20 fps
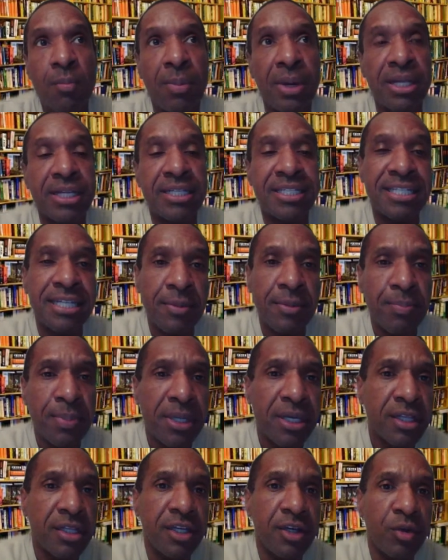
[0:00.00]
But
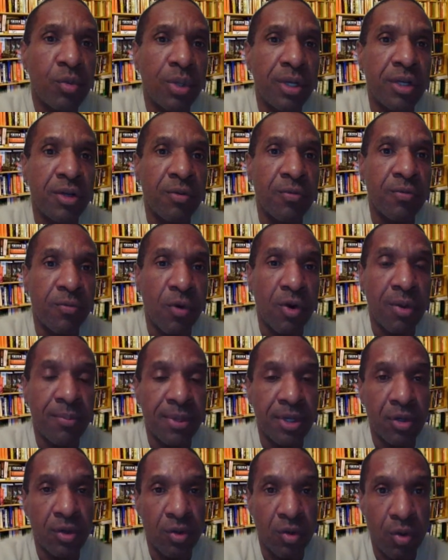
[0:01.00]
typically when you're
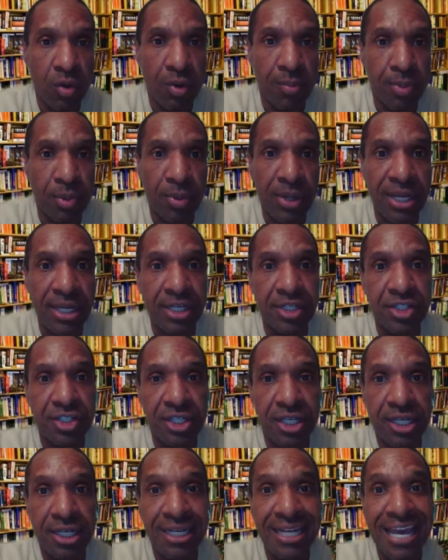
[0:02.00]
forming your
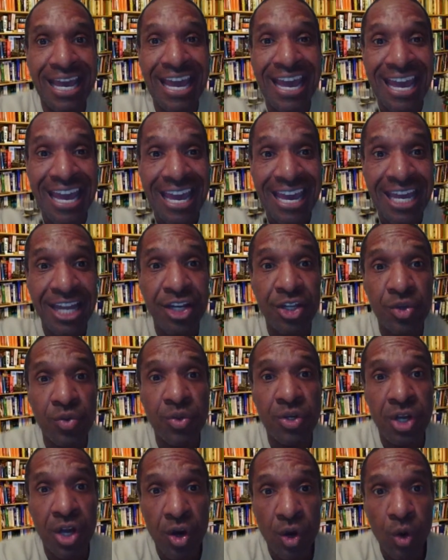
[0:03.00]
corporation and you
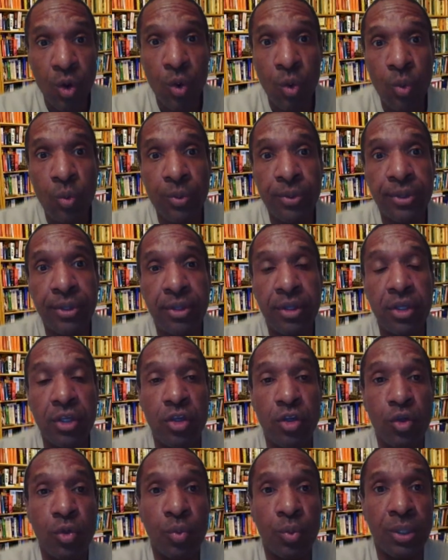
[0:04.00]

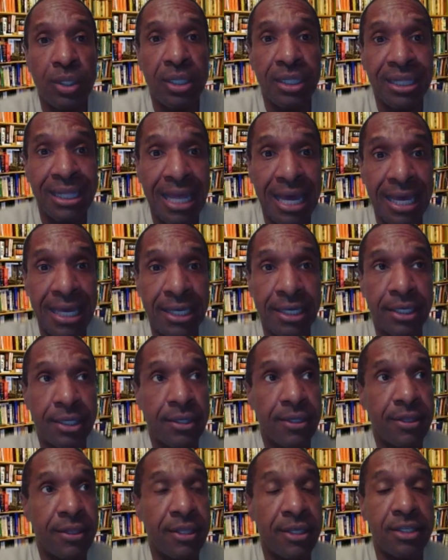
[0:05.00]
would like
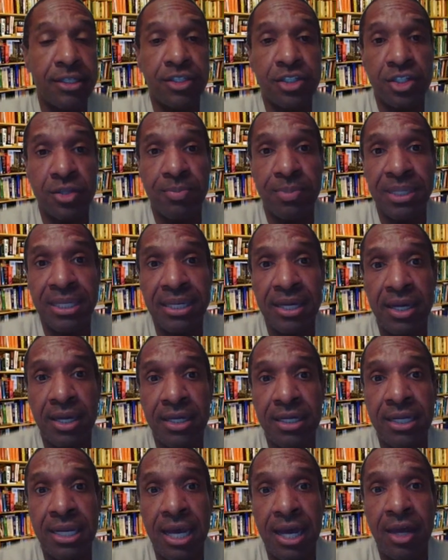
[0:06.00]
this to be
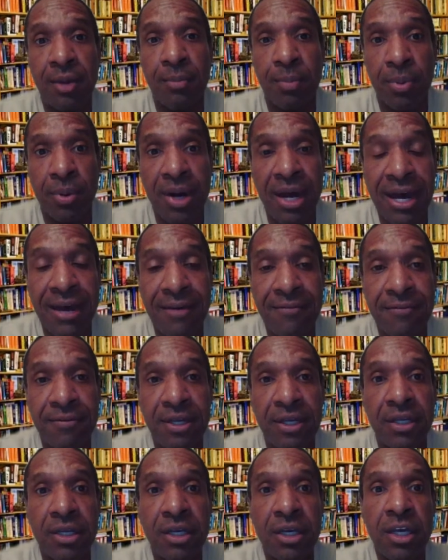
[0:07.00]
a
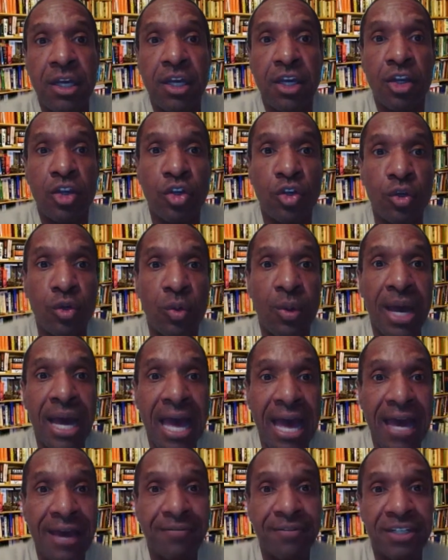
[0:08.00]
nonprofit, you'll
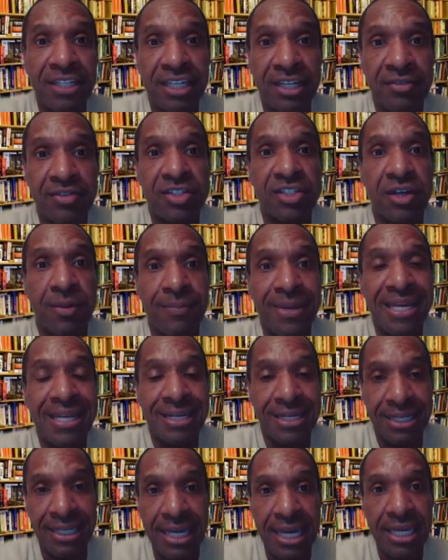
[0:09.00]
have to give some
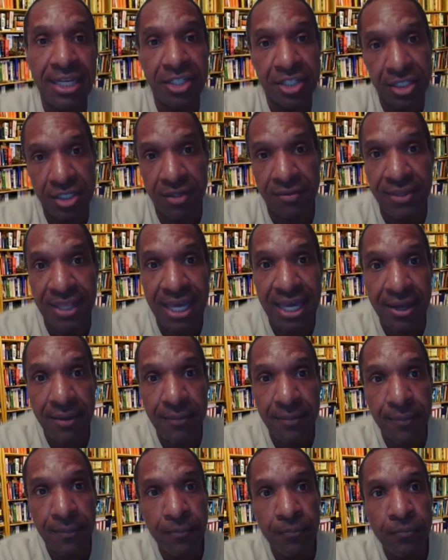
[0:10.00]
indication of that
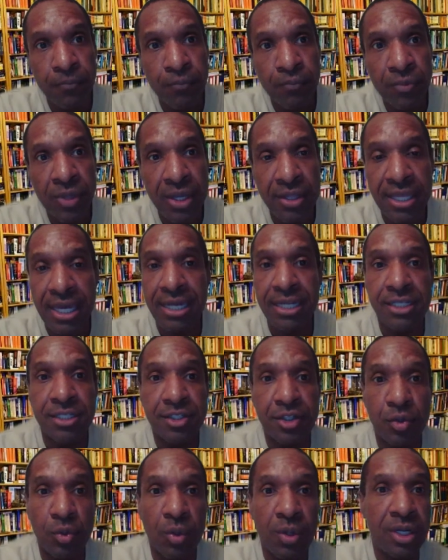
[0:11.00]

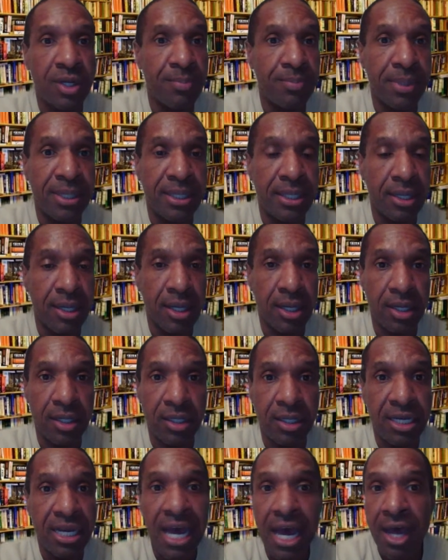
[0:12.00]
it's going to be a
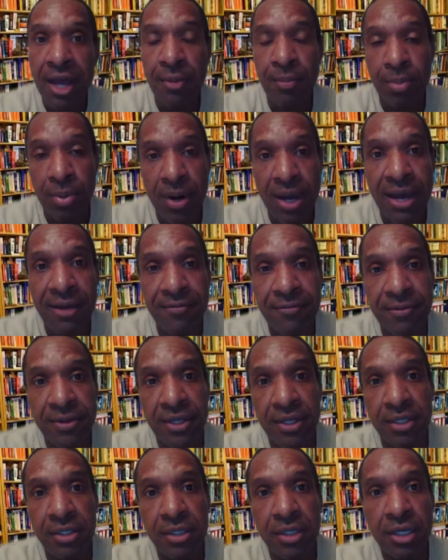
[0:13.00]

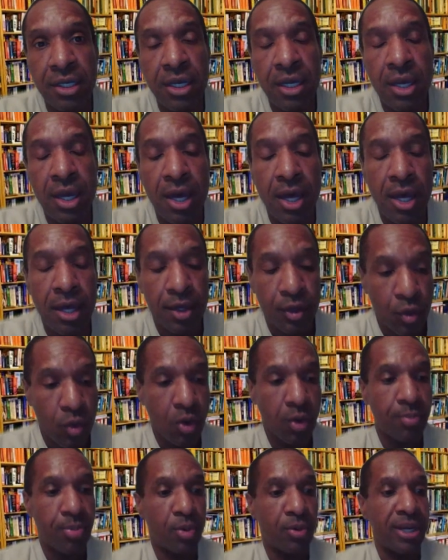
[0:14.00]
nonprofit
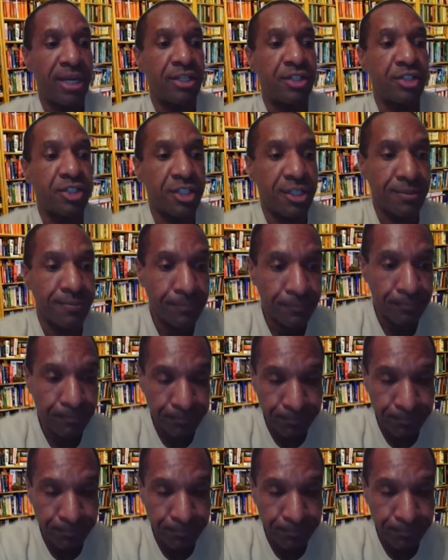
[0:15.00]
corporation.